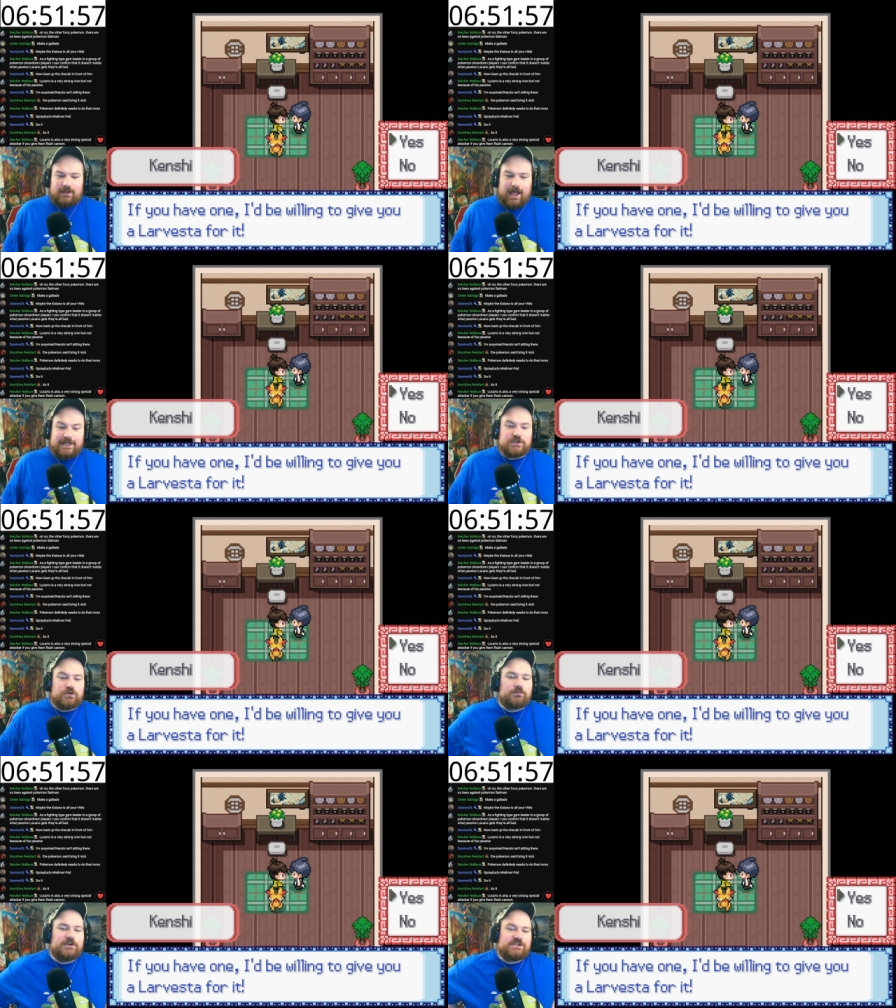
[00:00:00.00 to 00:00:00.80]
I do
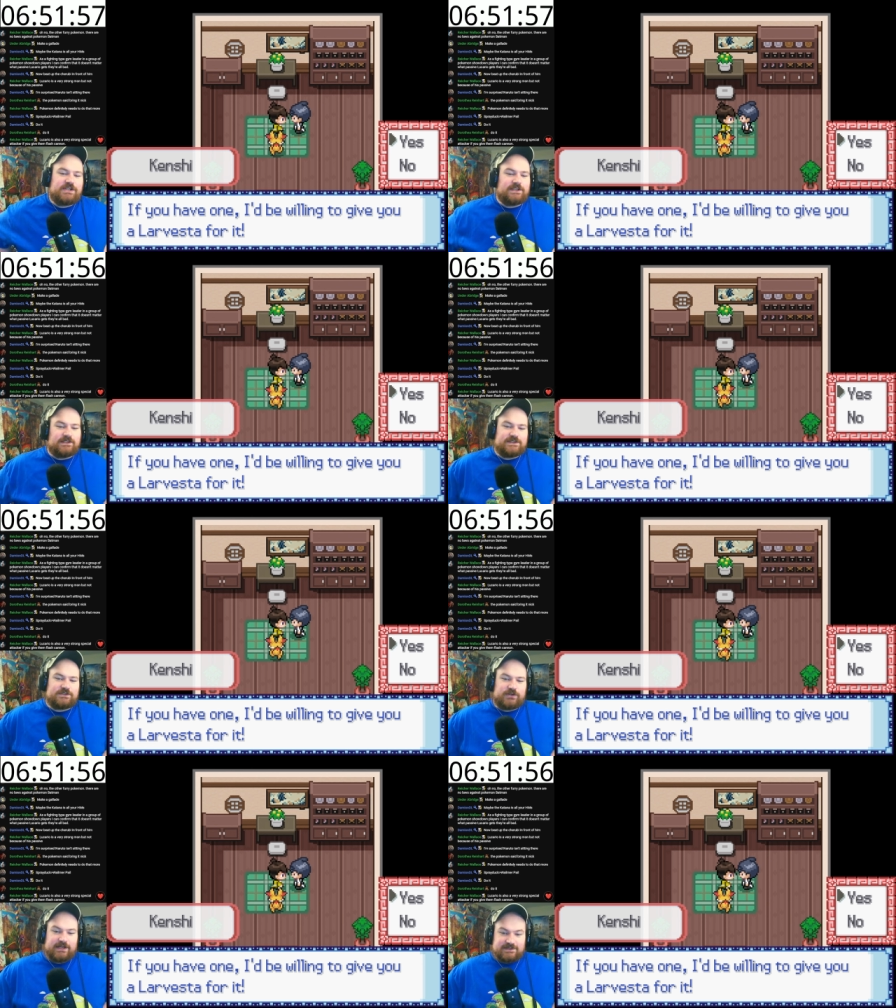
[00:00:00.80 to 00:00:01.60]
appreciate that this
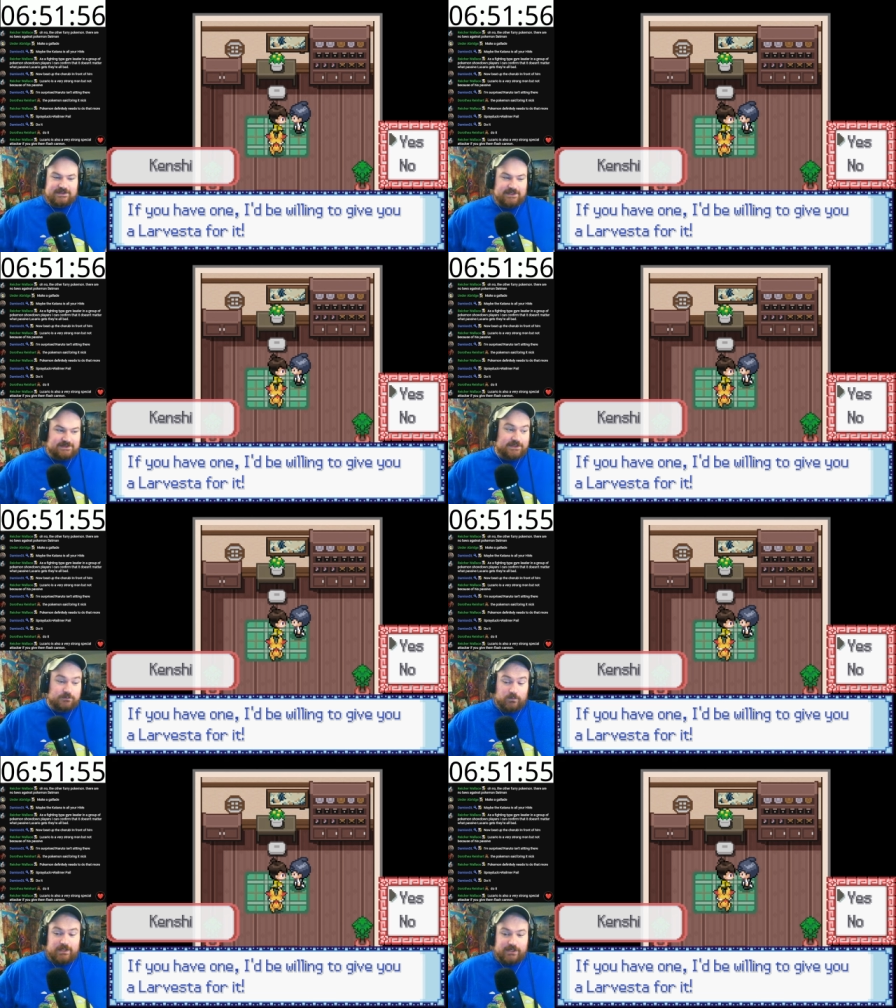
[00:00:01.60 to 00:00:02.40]
trait exists. That's
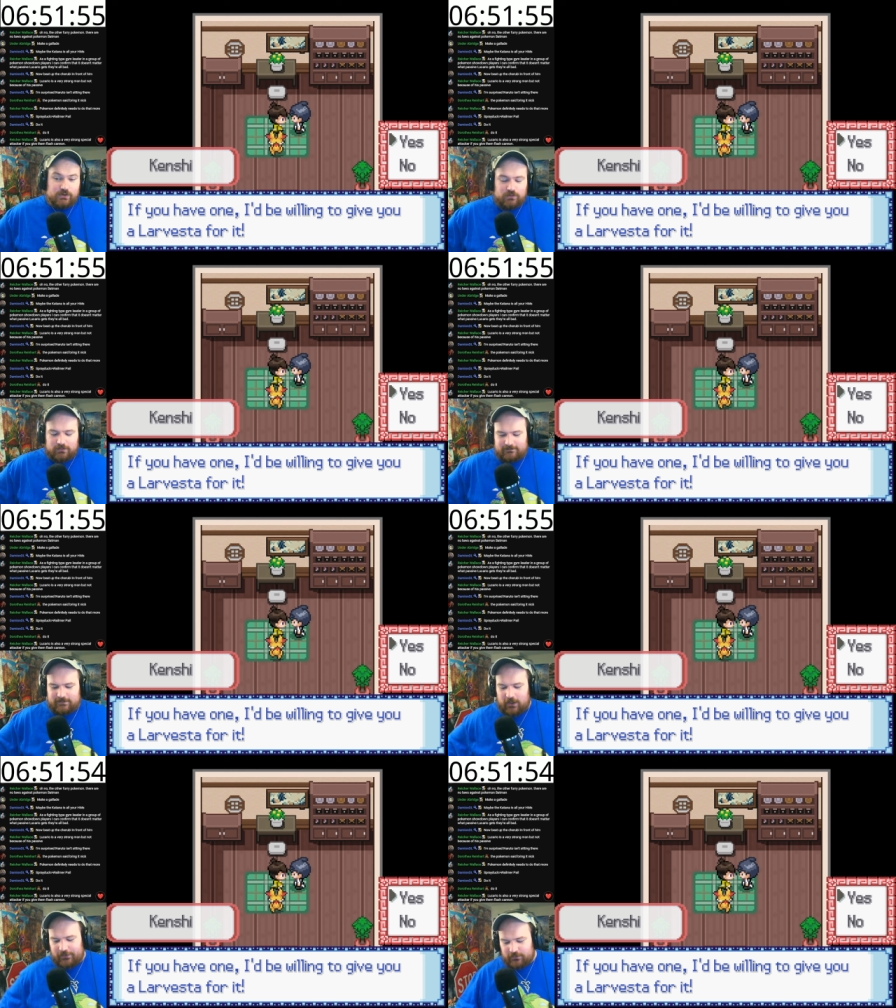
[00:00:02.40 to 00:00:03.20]
really cool.
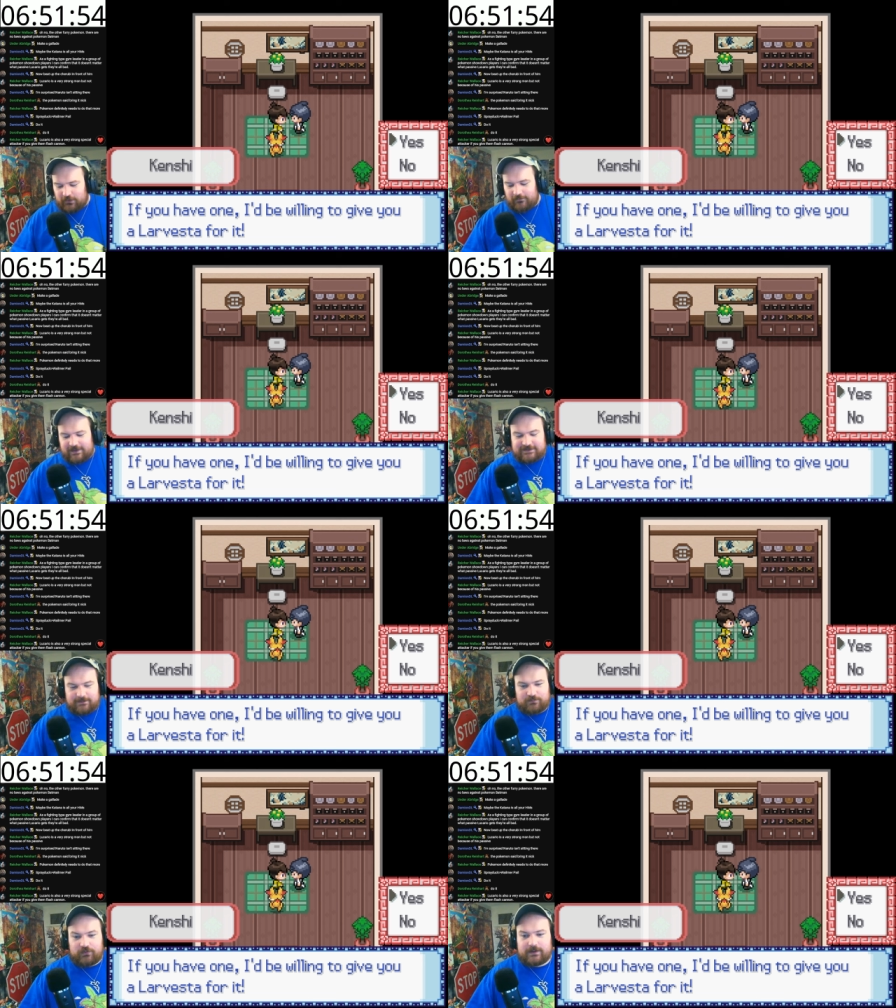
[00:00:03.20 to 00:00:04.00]
Although Larvesta
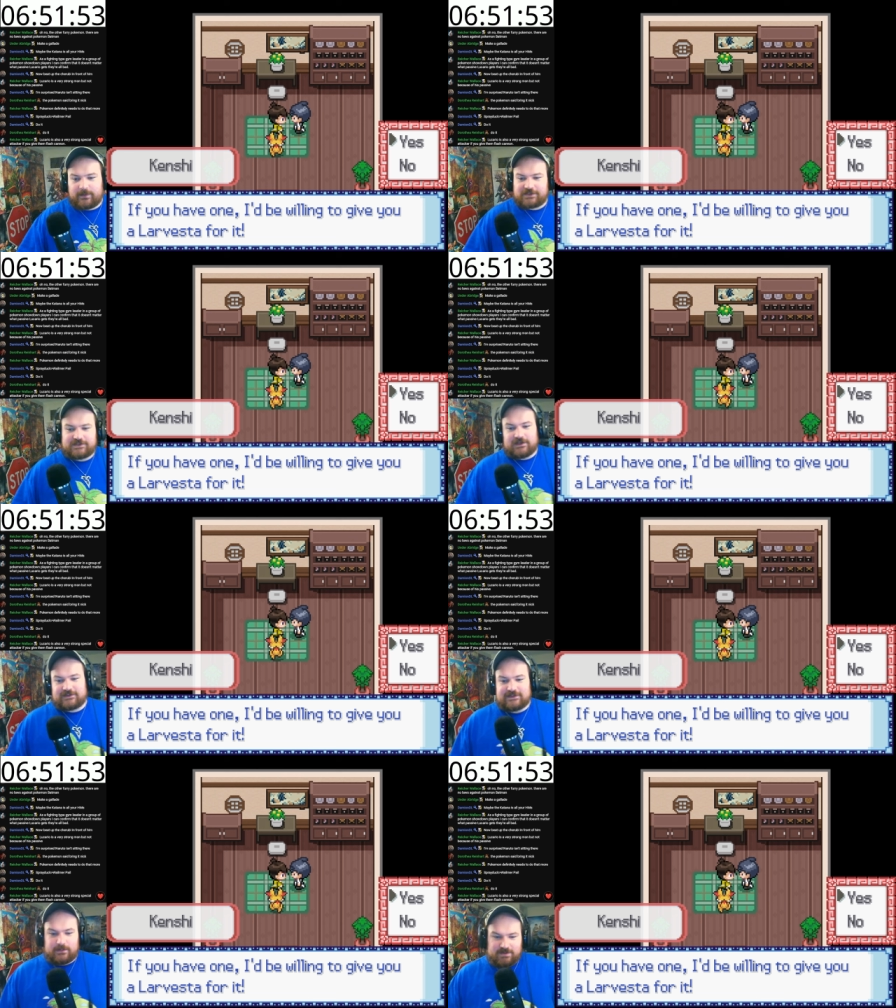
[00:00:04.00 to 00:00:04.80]
pretty much sucks
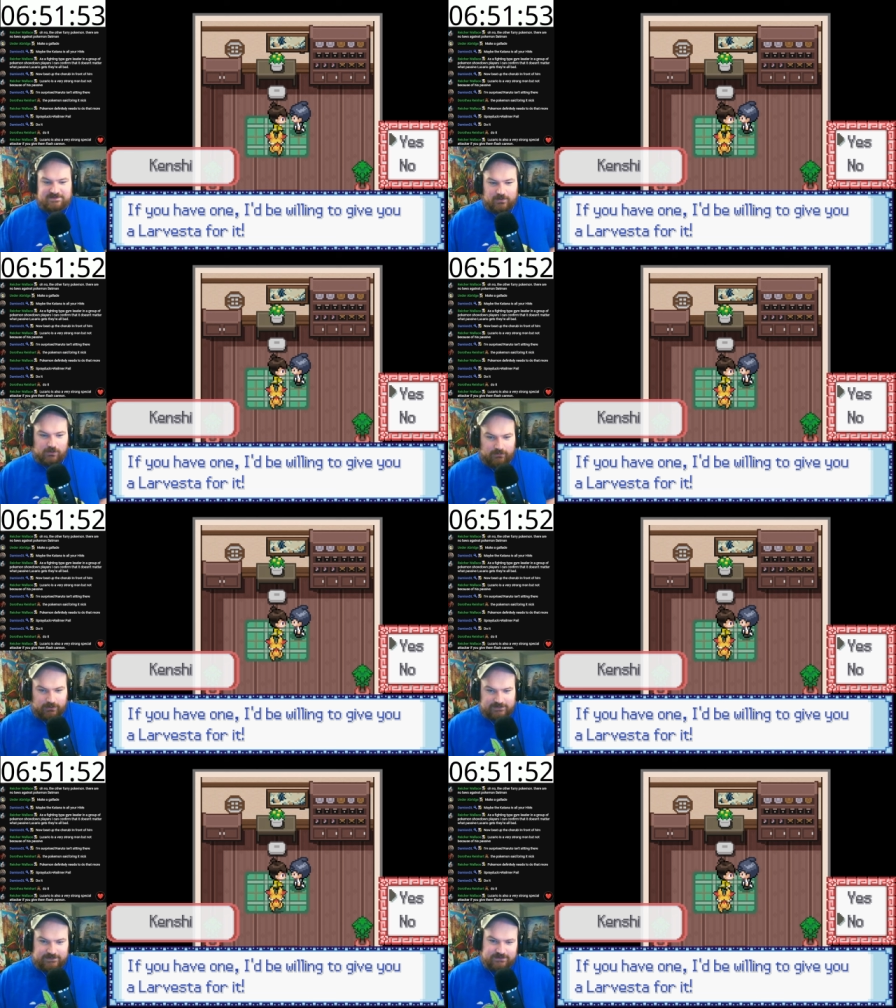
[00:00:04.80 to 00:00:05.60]
until it becomes
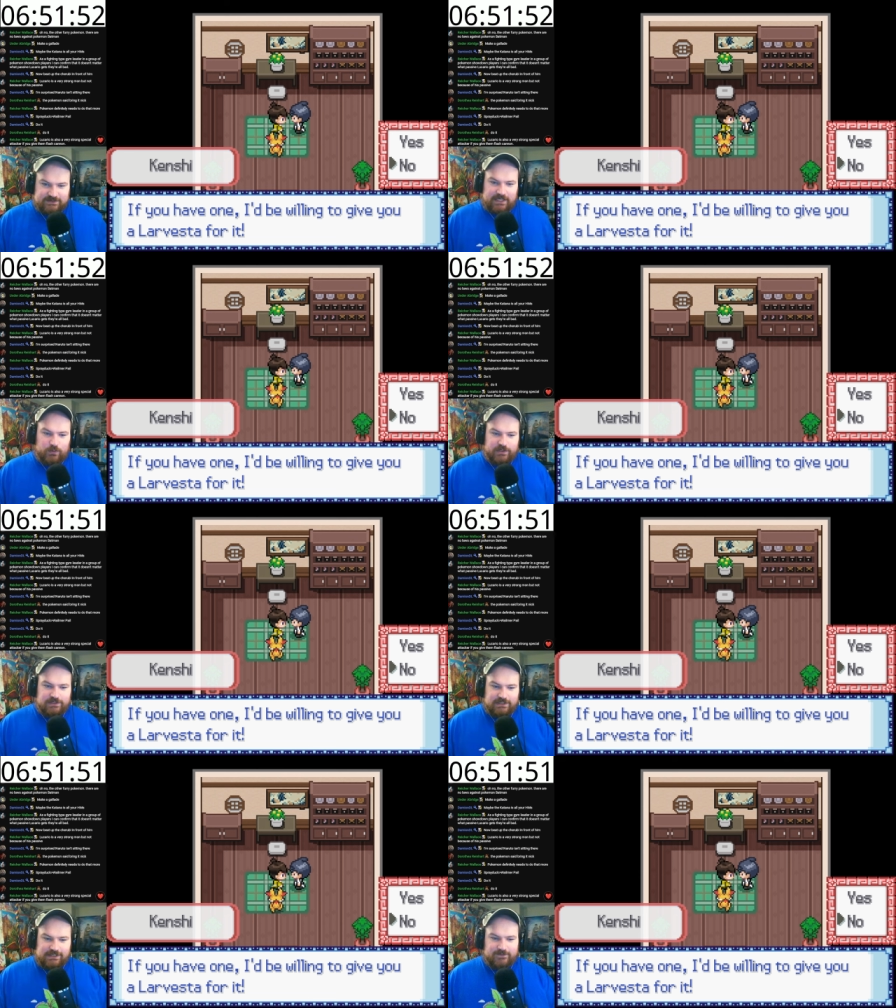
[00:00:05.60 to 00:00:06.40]
Volcarona, so it's kind of weird
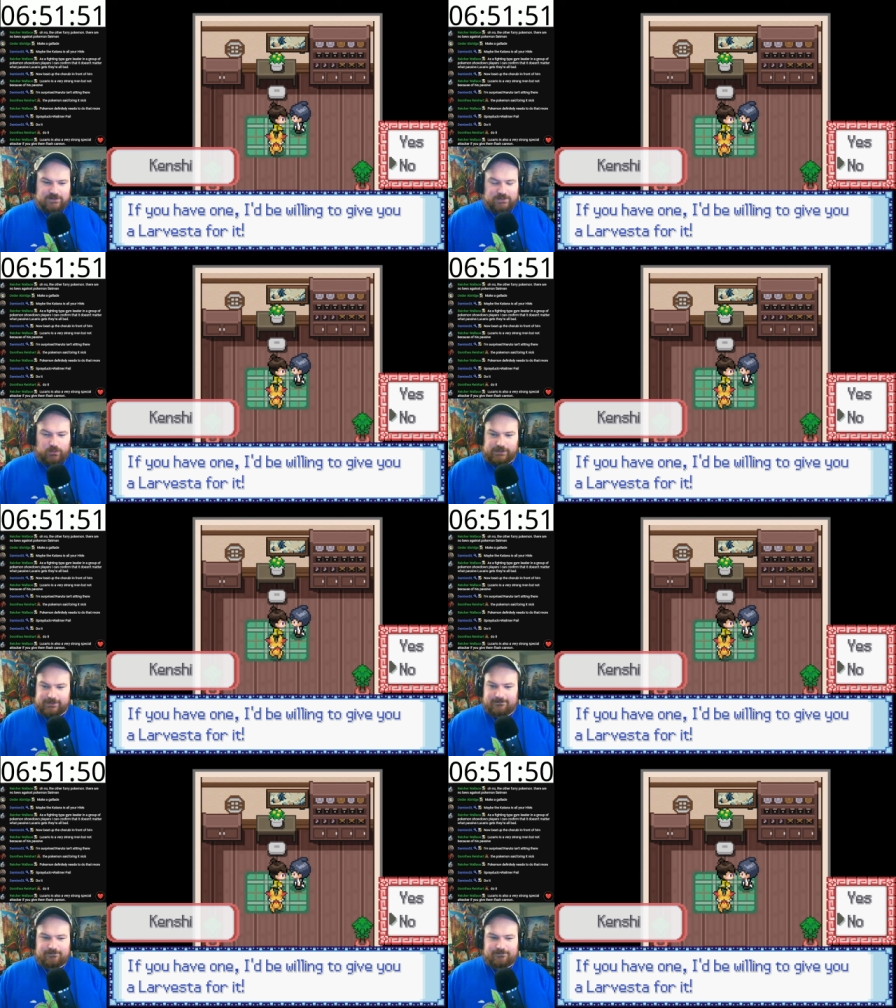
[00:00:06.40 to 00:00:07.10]
that it gives you so early.